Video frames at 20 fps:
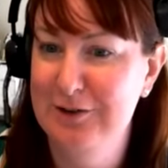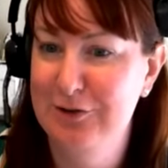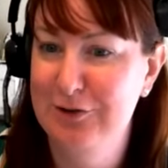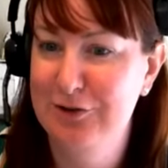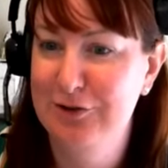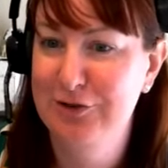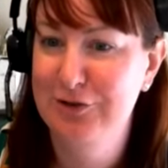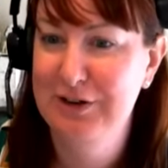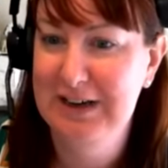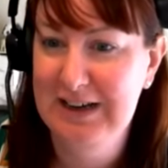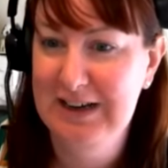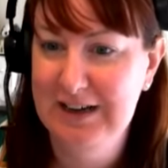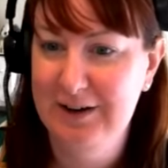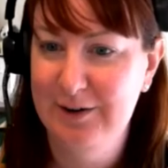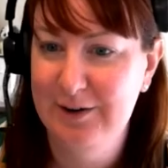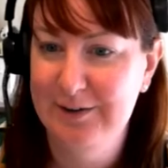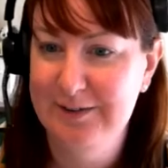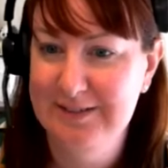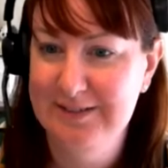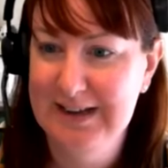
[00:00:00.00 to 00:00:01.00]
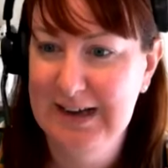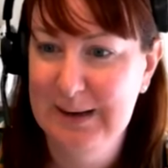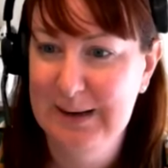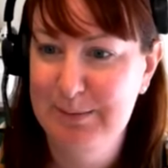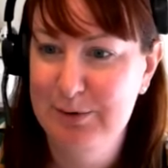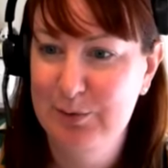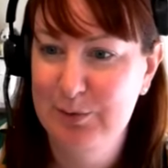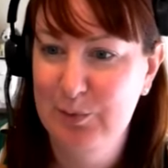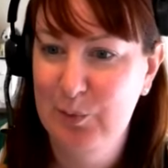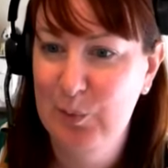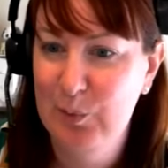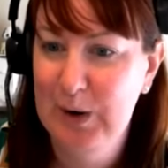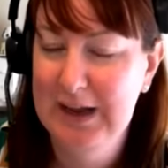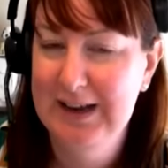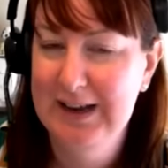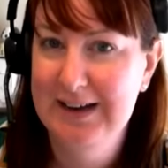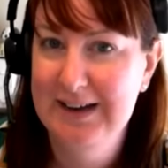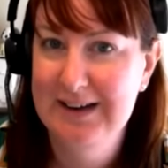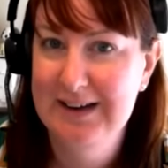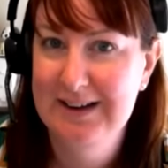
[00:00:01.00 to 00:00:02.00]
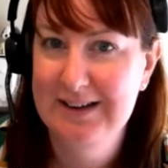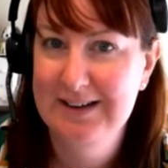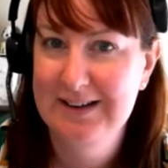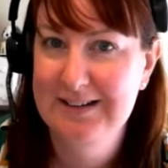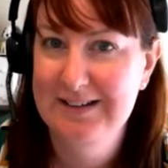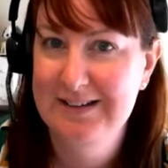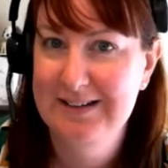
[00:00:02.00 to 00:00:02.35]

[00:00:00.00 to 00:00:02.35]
tricky concepts. When